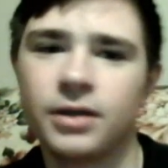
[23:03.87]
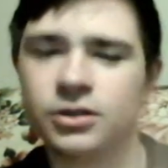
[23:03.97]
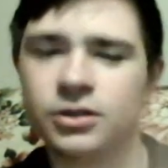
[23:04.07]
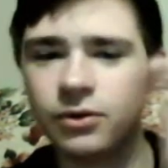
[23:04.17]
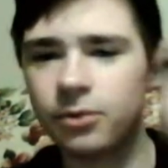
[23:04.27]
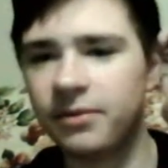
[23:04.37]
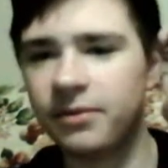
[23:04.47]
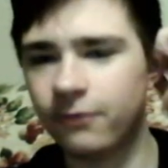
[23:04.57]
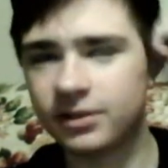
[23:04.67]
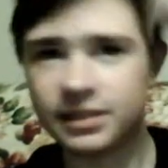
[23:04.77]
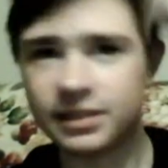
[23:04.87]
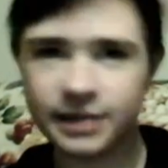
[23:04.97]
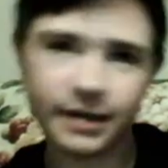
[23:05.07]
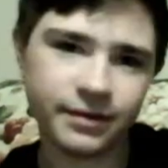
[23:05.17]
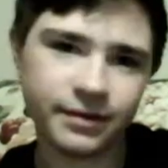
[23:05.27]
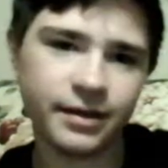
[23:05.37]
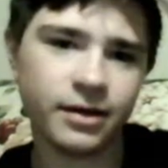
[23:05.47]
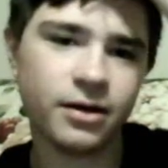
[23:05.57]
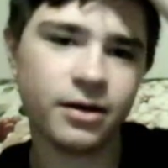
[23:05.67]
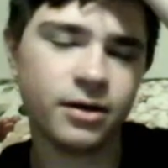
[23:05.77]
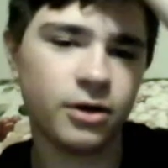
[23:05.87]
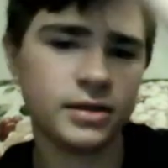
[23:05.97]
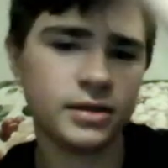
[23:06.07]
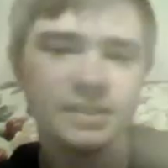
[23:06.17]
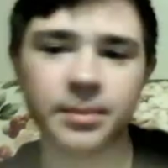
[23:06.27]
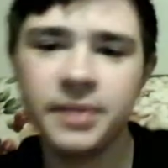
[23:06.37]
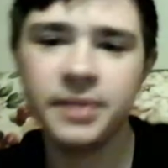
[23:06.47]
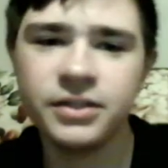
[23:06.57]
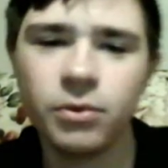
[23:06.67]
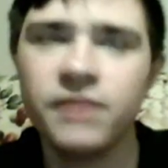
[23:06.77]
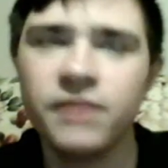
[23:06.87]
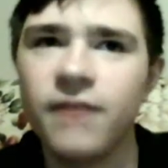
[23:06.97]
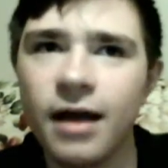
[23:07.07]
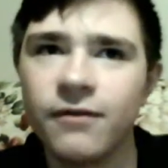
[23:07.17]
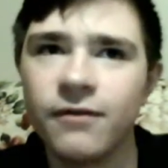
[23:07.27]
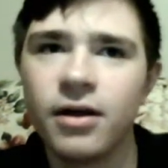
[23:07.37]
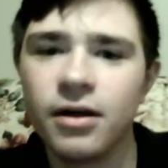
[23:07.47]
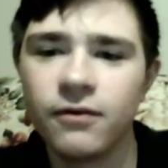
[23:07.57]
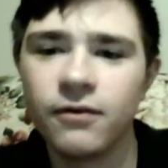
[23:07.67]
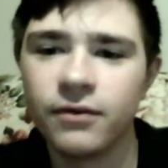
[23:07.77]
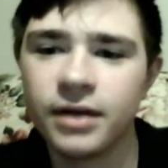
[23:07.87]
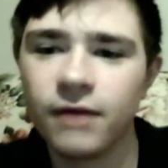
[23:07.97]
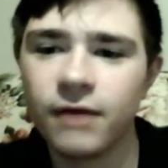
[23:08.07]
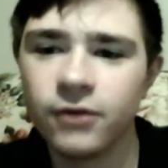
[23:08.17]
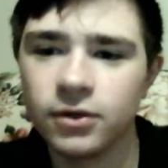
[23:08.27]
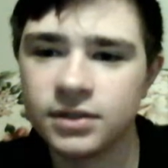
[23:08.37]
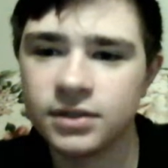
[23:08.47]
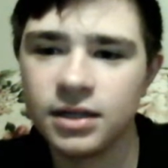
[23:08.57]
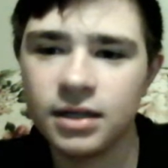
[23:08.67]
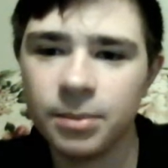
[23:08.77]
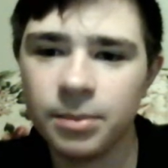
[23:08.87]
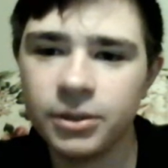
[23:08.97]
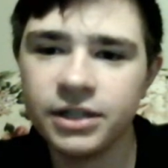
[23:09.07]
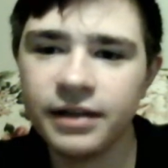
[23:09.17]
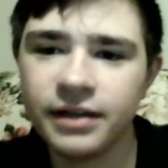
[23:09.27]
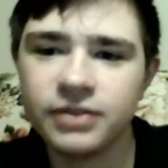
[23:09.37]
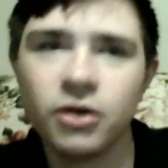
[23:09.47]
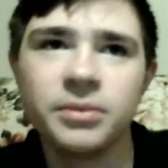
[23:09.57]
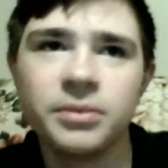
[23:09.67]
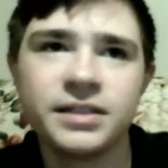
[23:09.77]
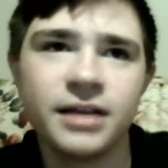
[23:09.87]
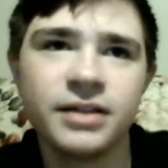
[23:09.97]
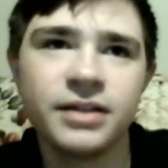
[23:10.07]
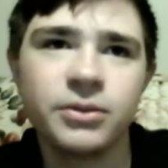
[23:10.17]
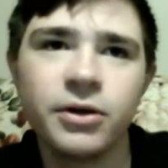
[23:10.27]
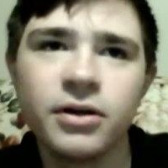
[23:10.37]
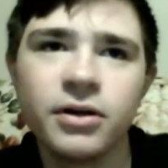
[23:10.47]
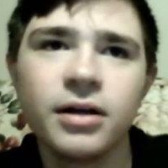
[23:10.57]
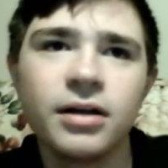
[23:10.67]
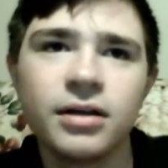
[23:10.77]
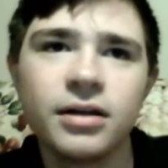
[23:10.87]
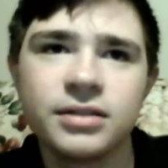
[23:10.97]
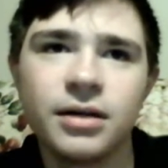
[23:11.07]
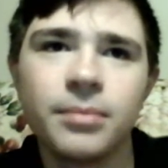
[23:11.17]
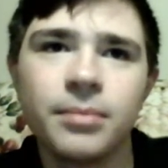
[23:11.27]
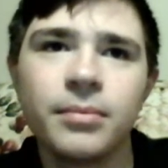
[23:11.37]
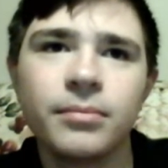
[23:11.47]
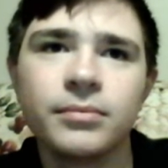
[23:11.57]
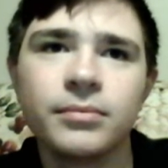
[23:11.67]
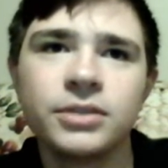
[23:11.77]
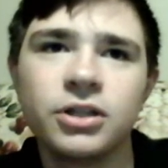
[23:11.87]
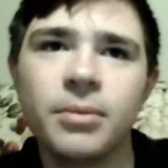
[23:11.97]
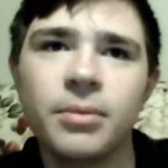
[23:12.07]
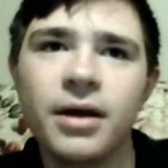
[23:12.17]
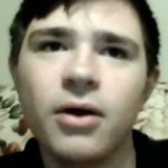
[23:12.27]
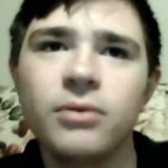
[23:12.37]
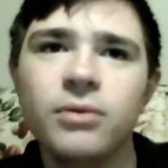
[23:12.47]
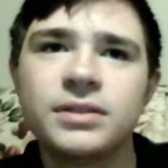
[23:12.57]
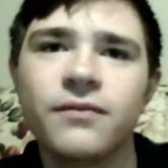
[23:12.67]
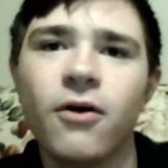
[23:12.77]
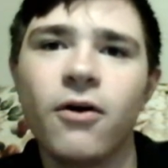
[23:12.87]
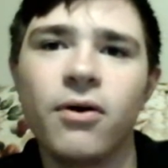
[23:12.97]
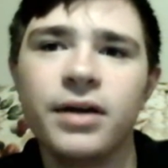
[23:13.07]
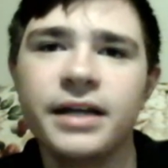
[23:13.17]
So it'll be 1st and 10 at the Austin Peay 25 for the Governors. Appreciate that, Darwin Design. So here is Jeremiah Oatesval.